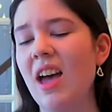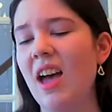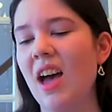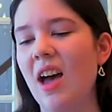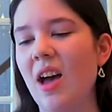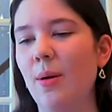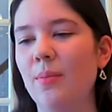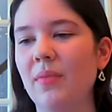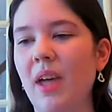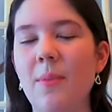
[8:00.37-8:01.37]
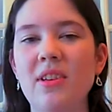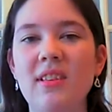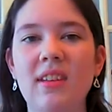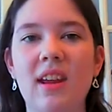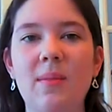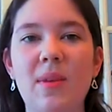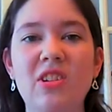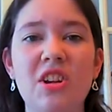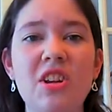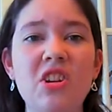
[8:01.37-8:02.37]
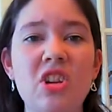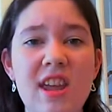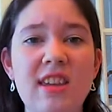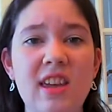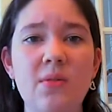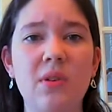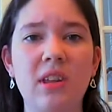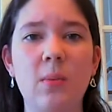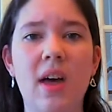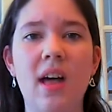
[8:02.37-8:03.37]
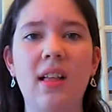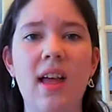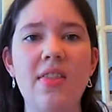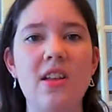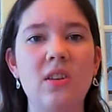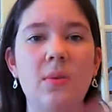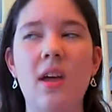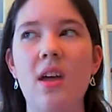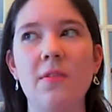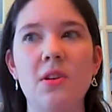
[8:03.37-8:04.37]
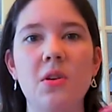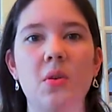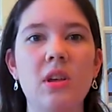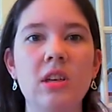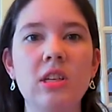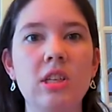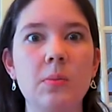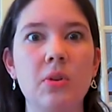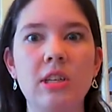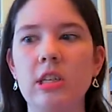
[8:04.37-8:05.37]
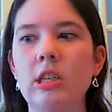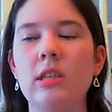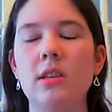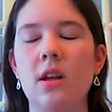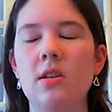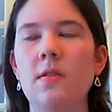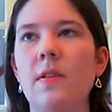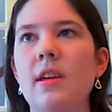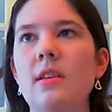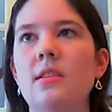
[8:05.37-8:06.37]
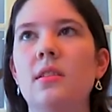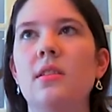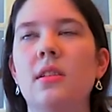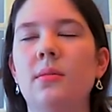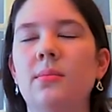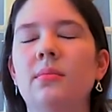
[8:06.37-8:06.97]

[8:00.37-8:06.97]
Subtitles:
Just gonna make sure you shake it really well, and then just put a few spritzes on your face. Let's see.